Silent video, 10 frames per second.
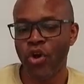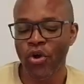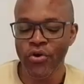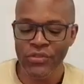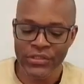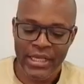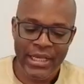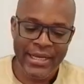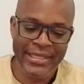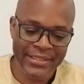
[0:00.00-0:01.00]
of course,
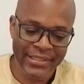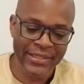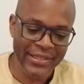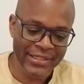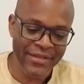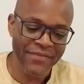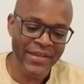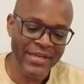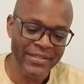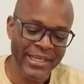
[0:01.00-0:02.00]
this
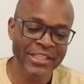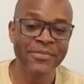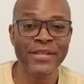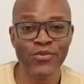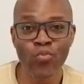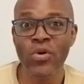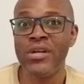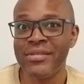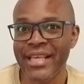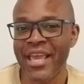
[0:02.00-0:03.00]
event takes place
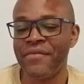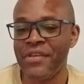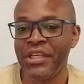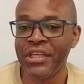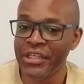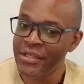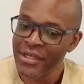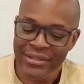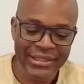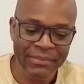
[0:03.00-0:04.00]
once every
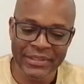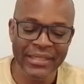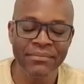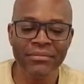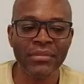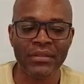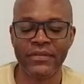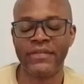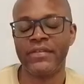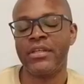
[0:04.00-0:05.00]
year, September
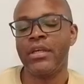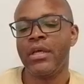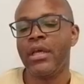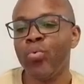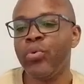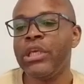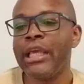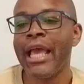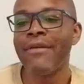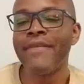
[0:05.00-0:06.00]
month. We
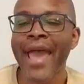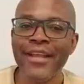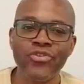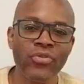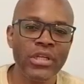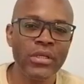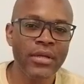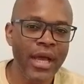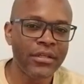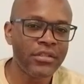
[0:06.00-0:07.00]
have actually
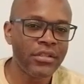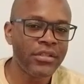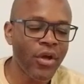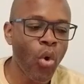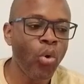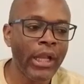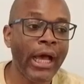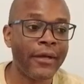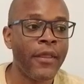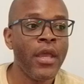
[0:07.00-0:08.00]
not seen a whole
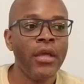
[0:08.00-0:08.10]
lot.